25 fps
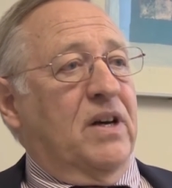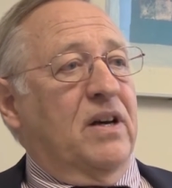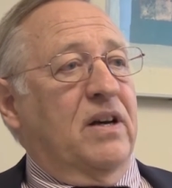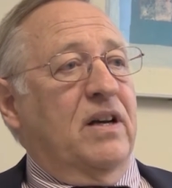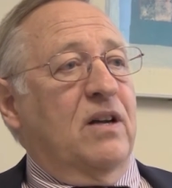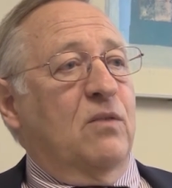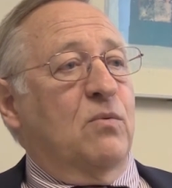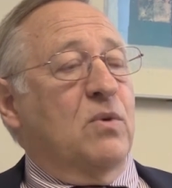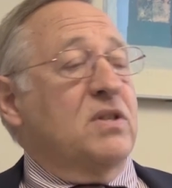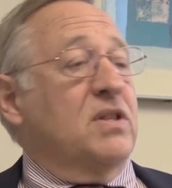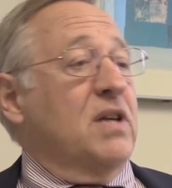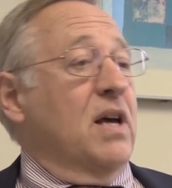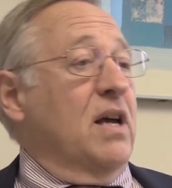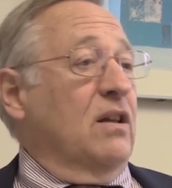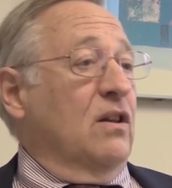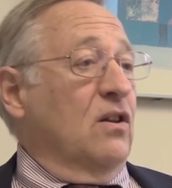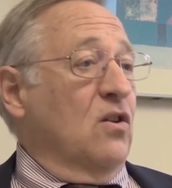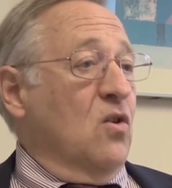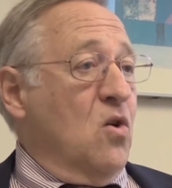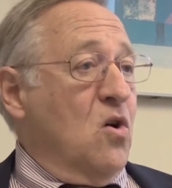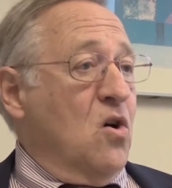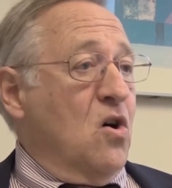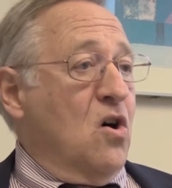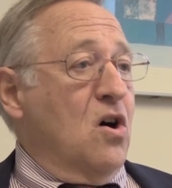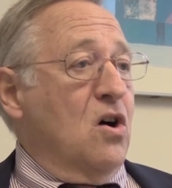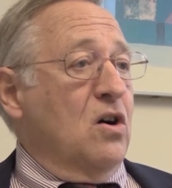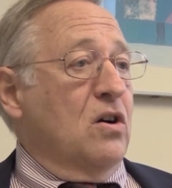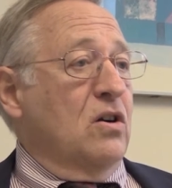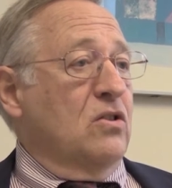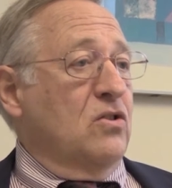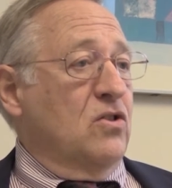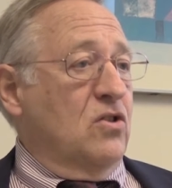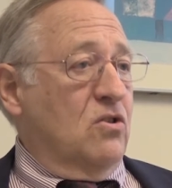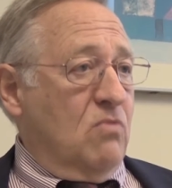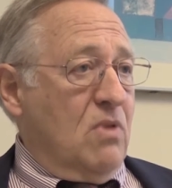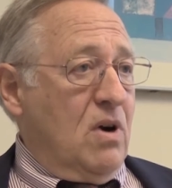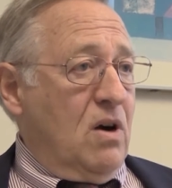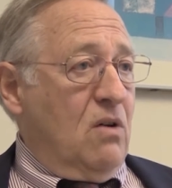It was a long
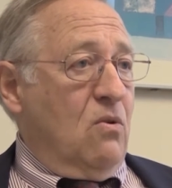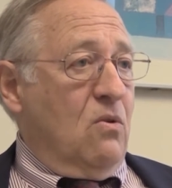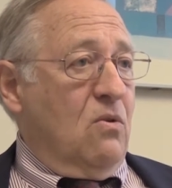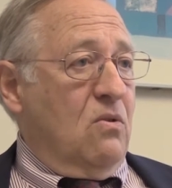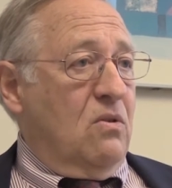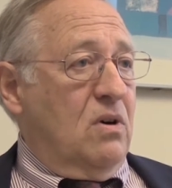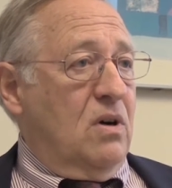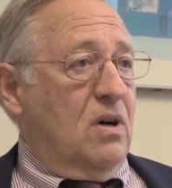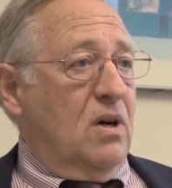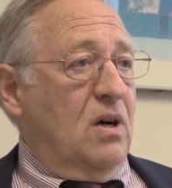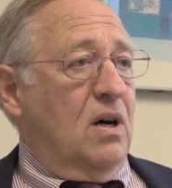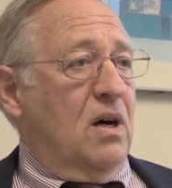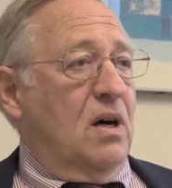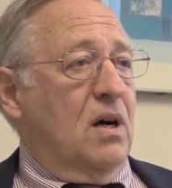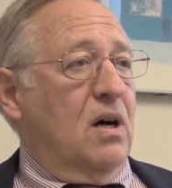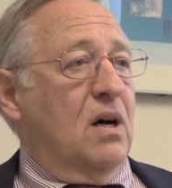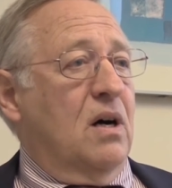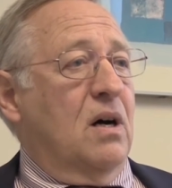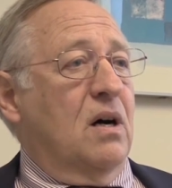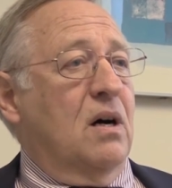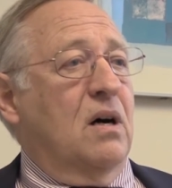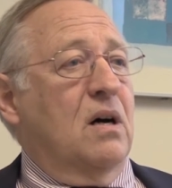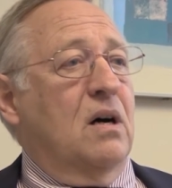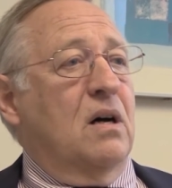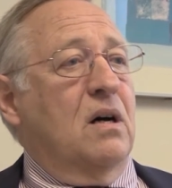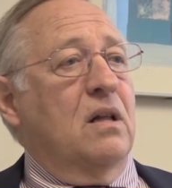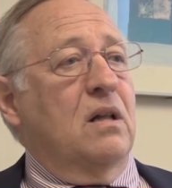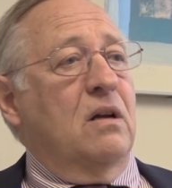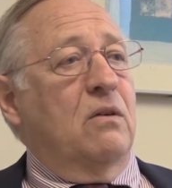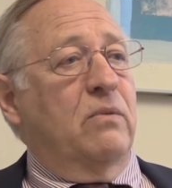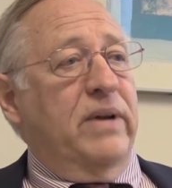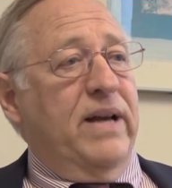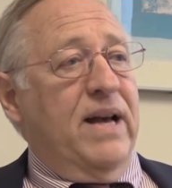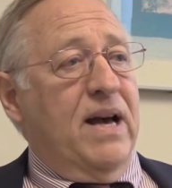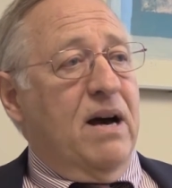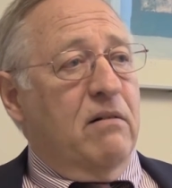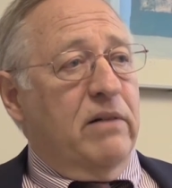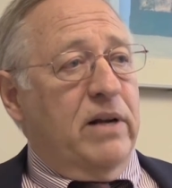struggle. The
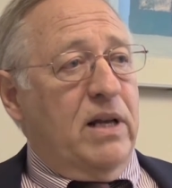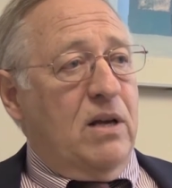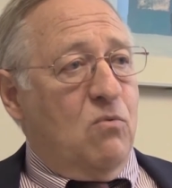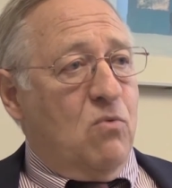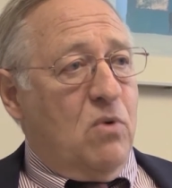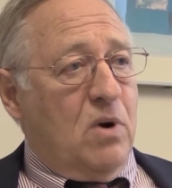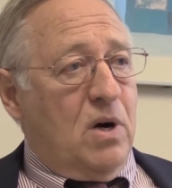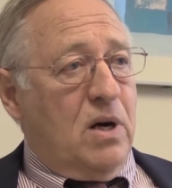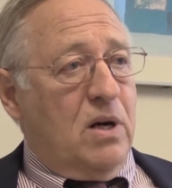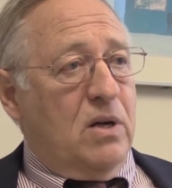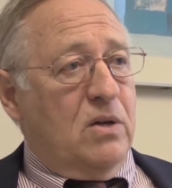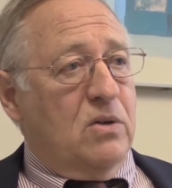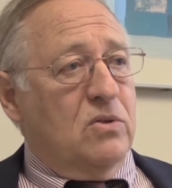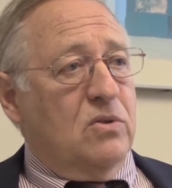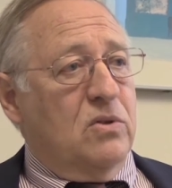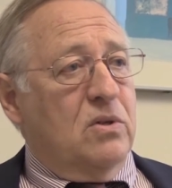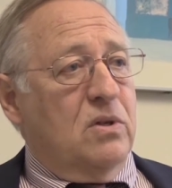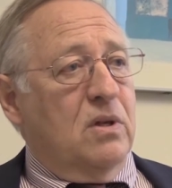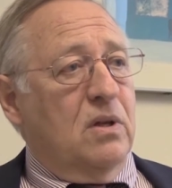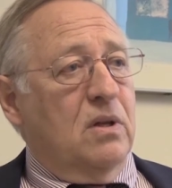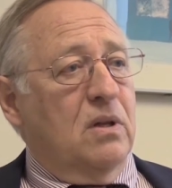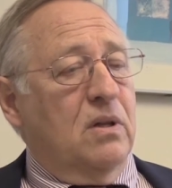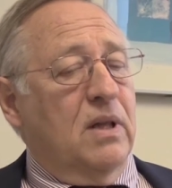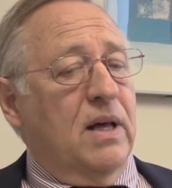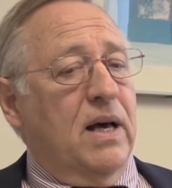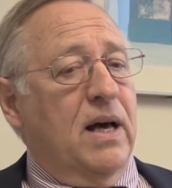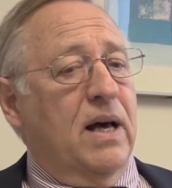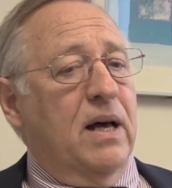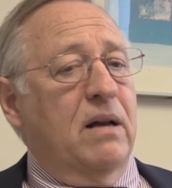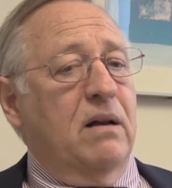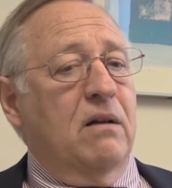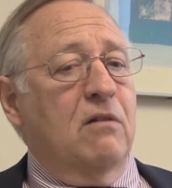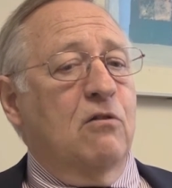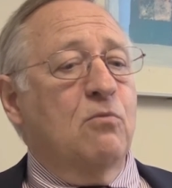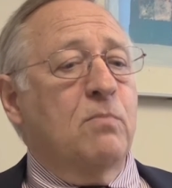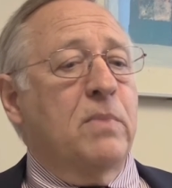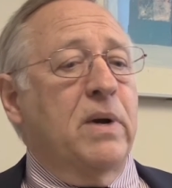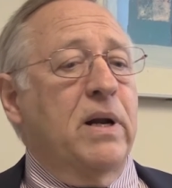reality was that
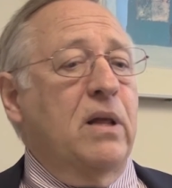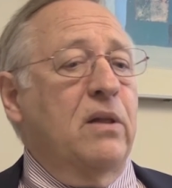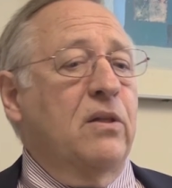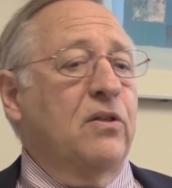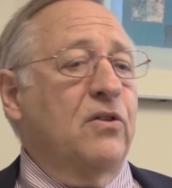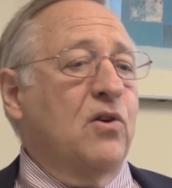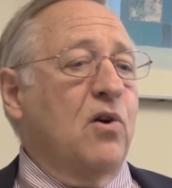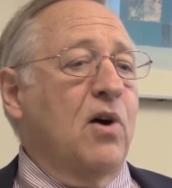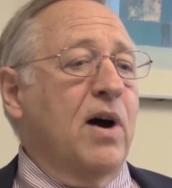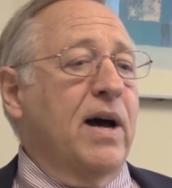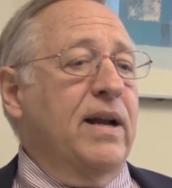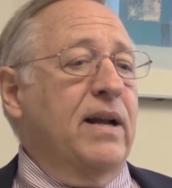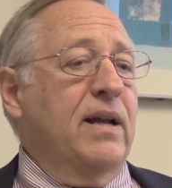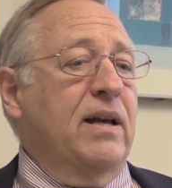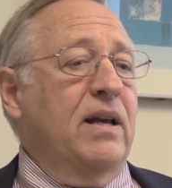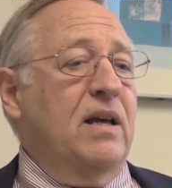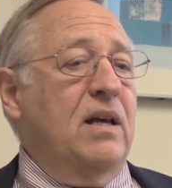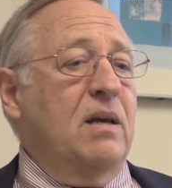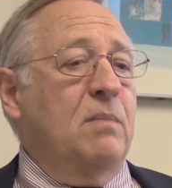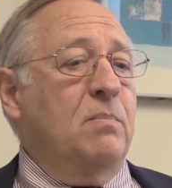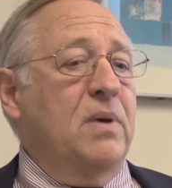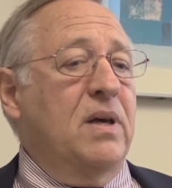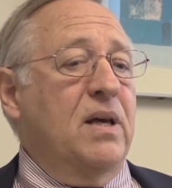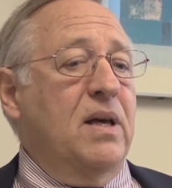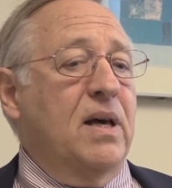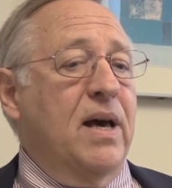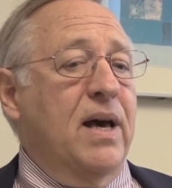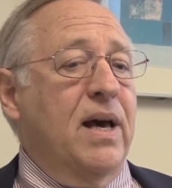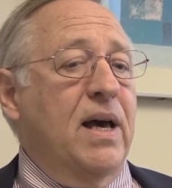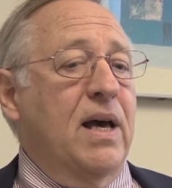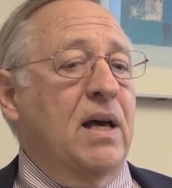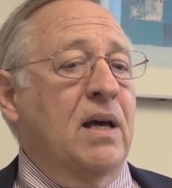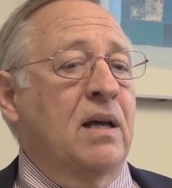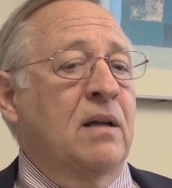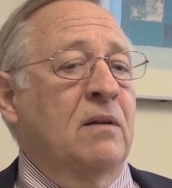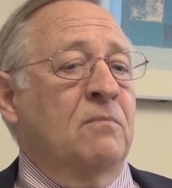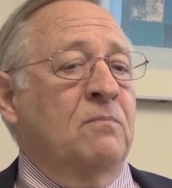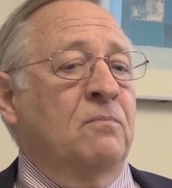nobody thought
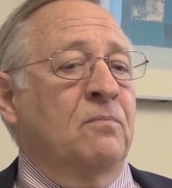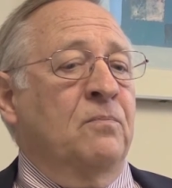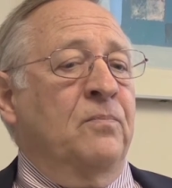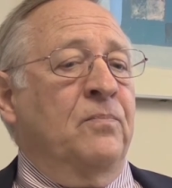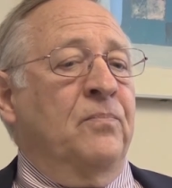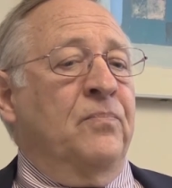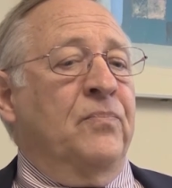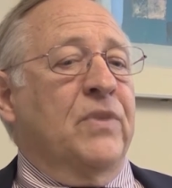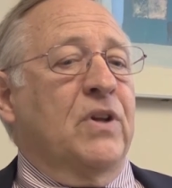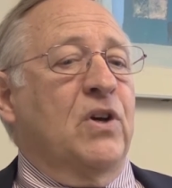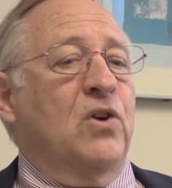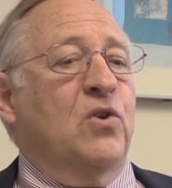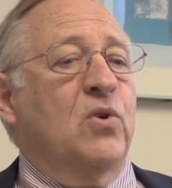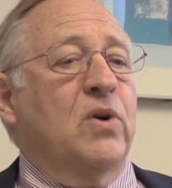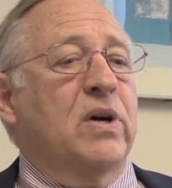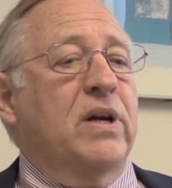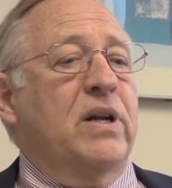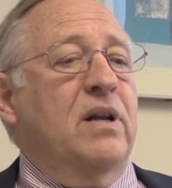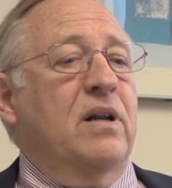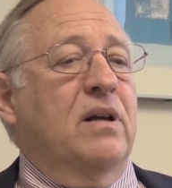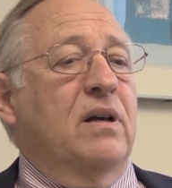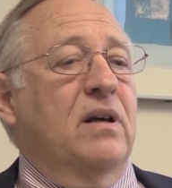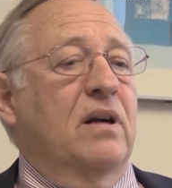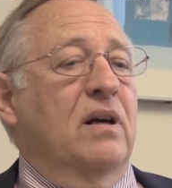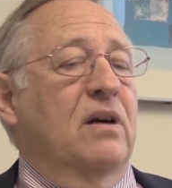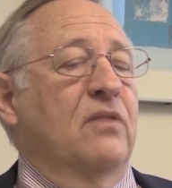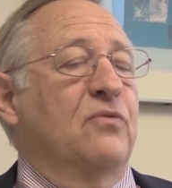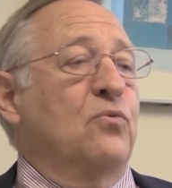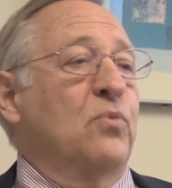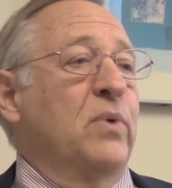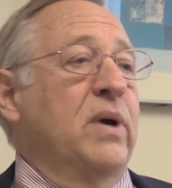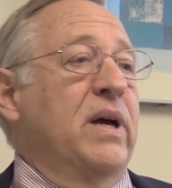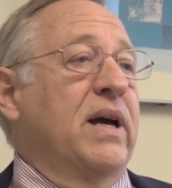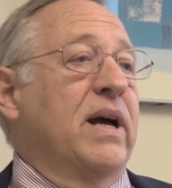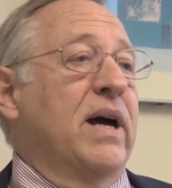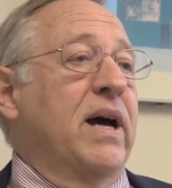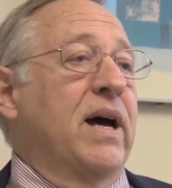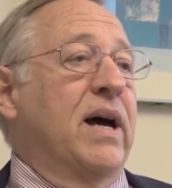EPA could, if
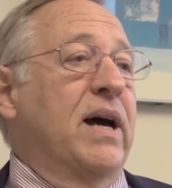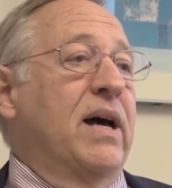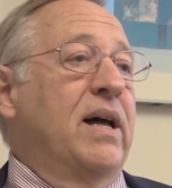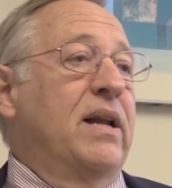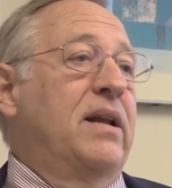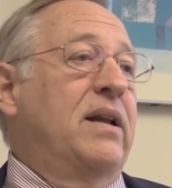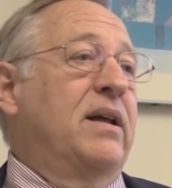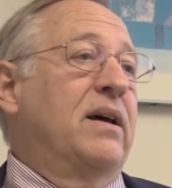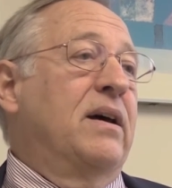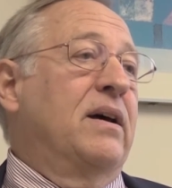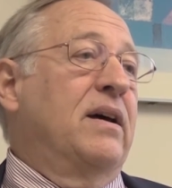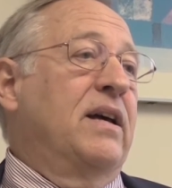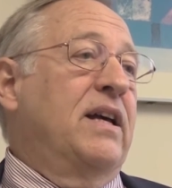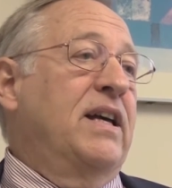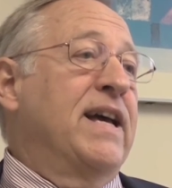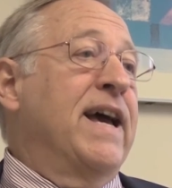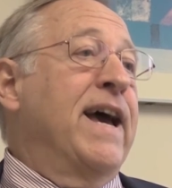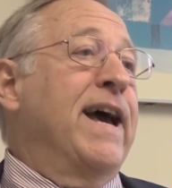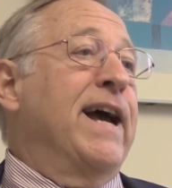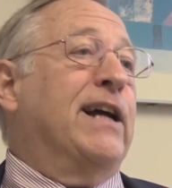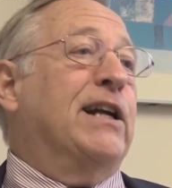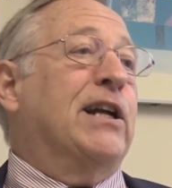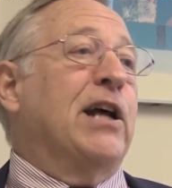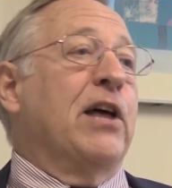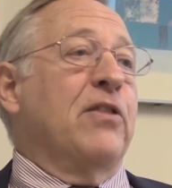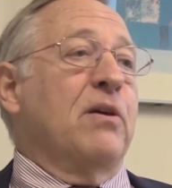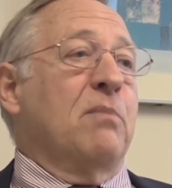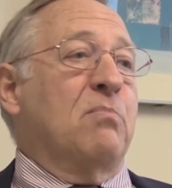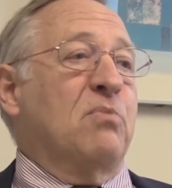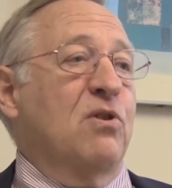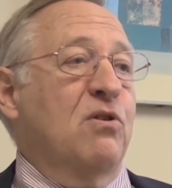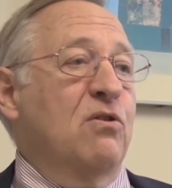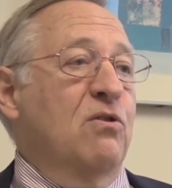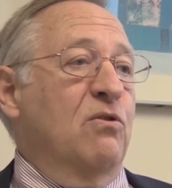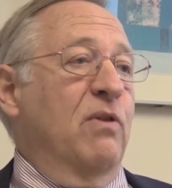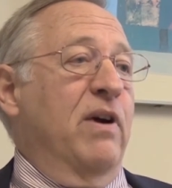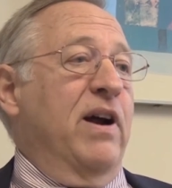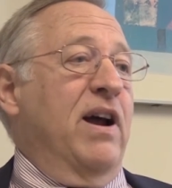we had yanked the
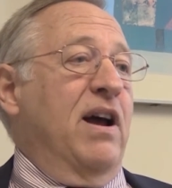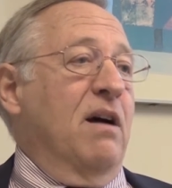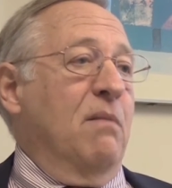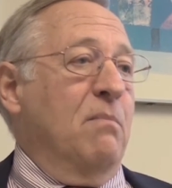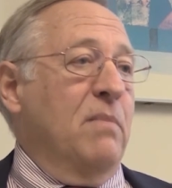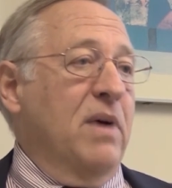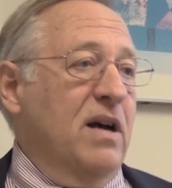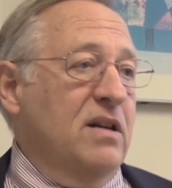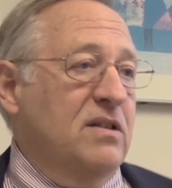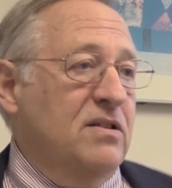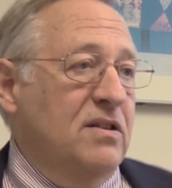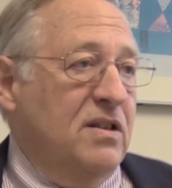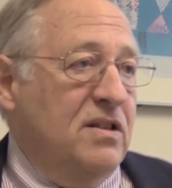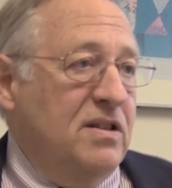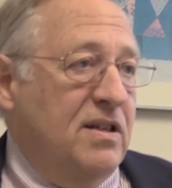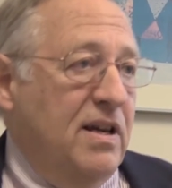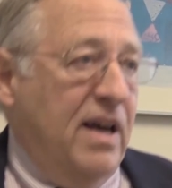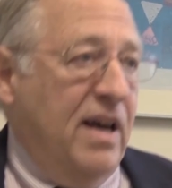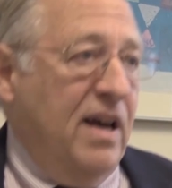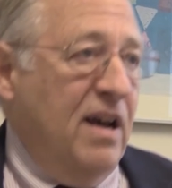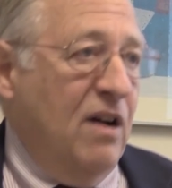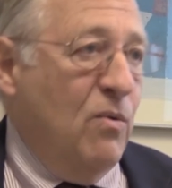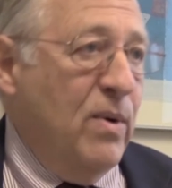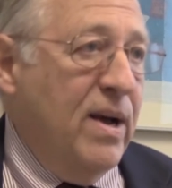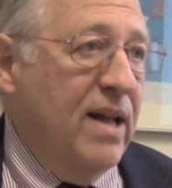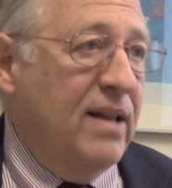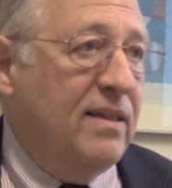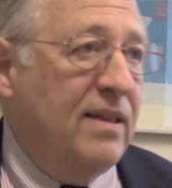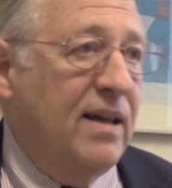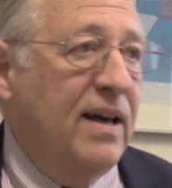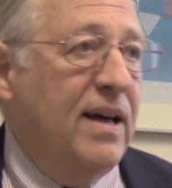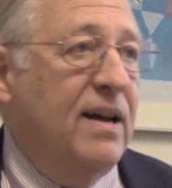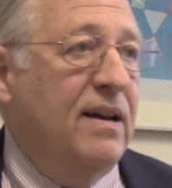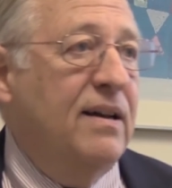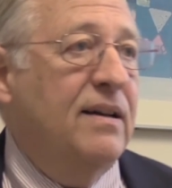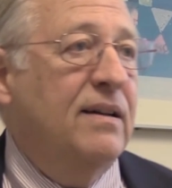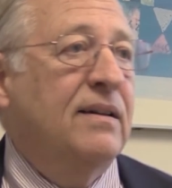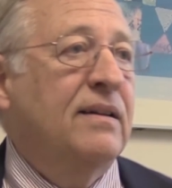program, as the saying went
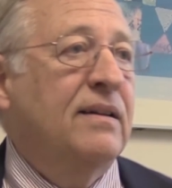then,